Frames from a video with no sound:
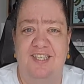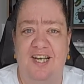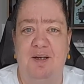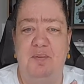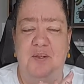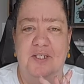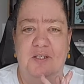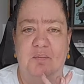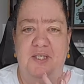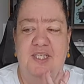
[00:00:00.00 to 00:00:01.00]
I'm going
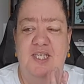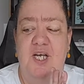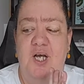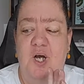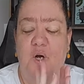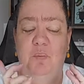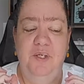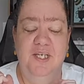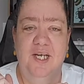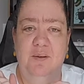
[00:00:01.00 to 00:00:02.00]
to be
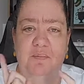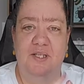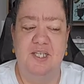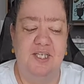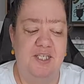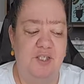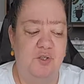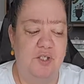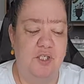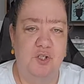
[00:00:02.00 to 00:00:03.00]
opening up the
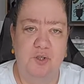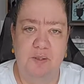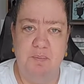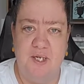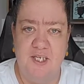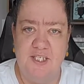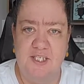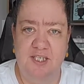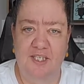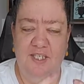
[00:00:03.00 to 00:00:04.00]
trick-or-treat box
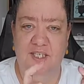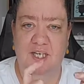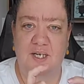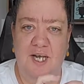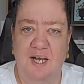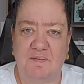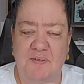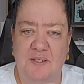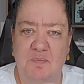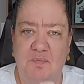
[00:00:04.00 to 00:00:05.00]

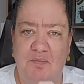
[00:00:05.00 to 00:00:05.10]
Advent